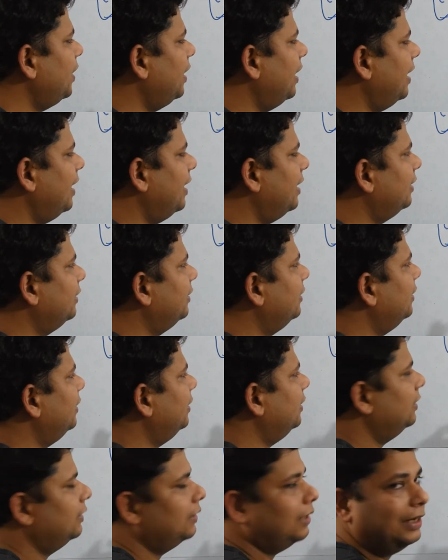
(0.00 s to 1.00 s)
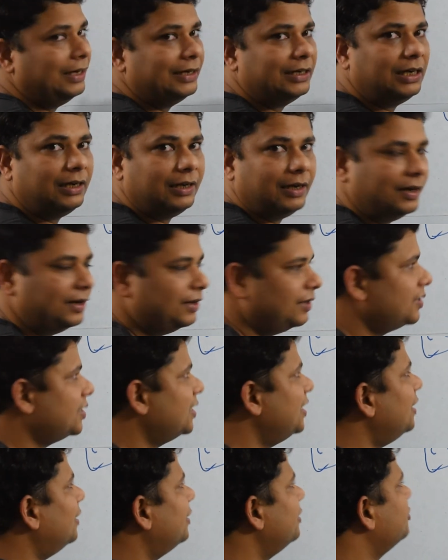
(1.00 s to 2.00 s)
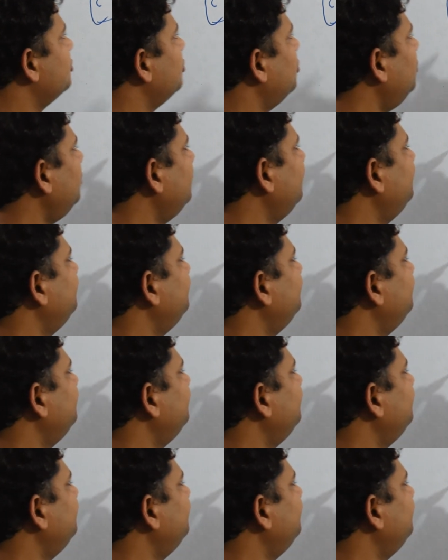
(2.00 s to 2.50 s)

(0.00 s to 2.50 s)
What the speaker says: and little risky also.